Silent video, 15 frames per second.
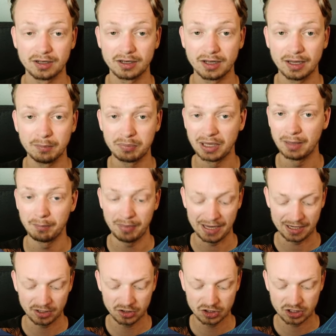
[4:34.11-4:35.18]
npm
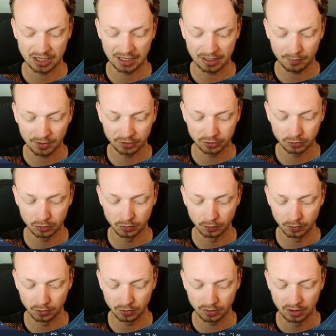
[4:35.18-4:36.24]
package, and I want to
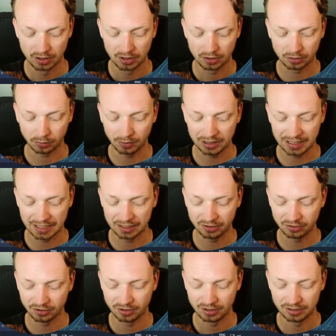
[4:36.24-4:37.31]
run
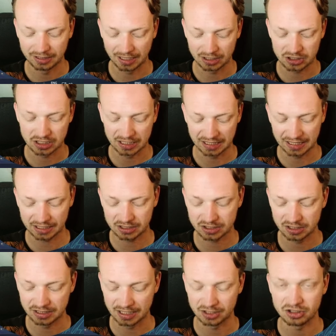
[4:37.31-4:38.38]

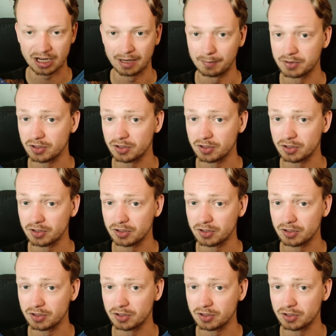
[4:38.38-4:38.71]
create-next-app.